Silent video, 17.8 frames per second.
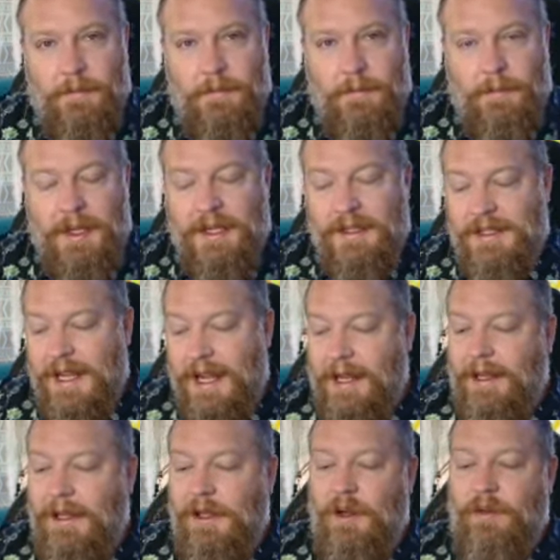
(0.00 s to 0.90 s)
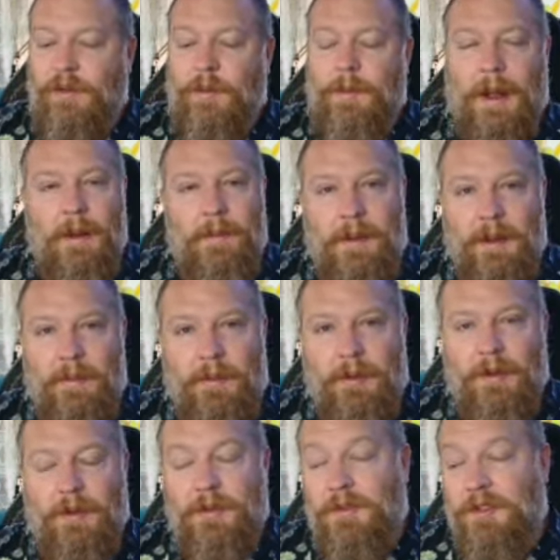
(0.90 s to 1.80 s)
being taken over by
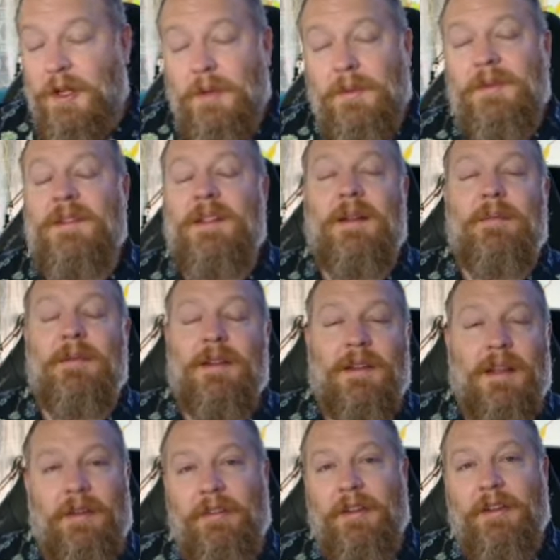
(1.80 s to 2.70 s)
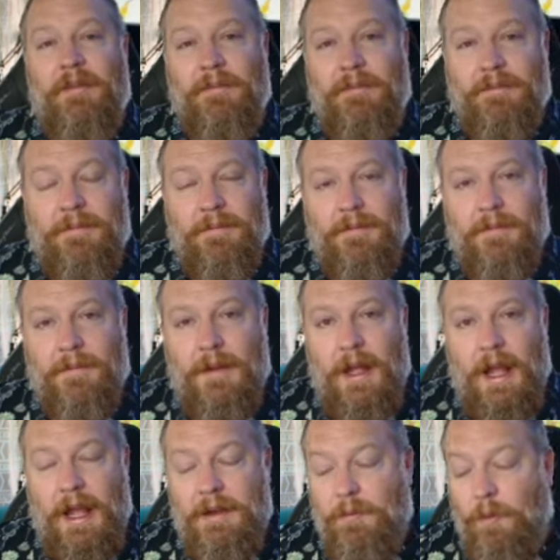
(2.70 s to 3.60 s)
people who don't seem to love it
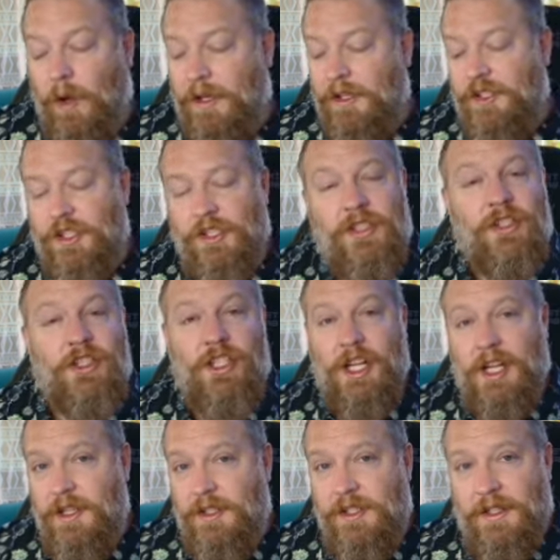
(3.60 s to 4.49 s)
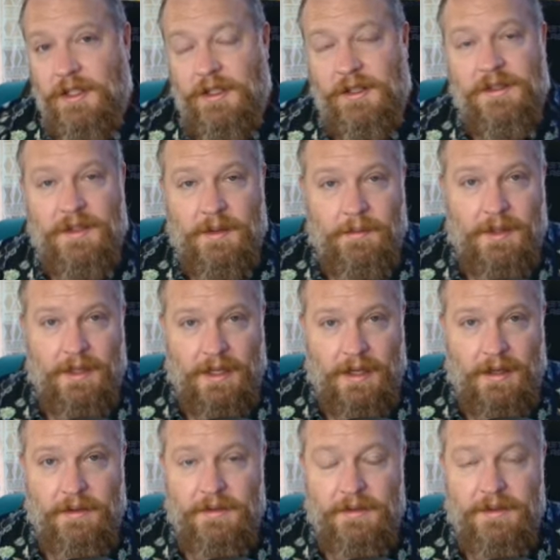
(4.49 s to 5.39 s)
and want to just change it into something
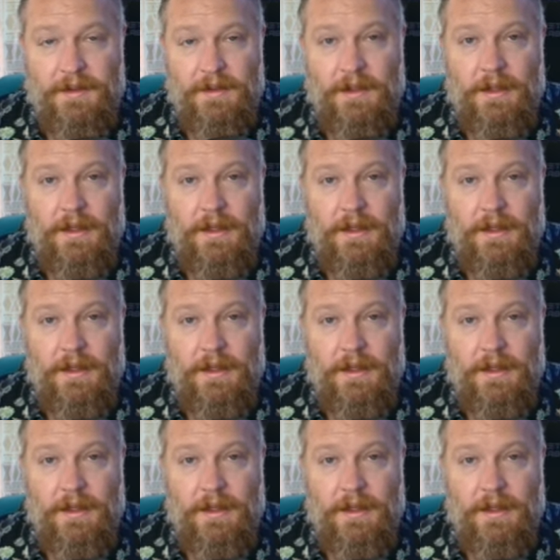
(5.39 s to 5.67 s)
else.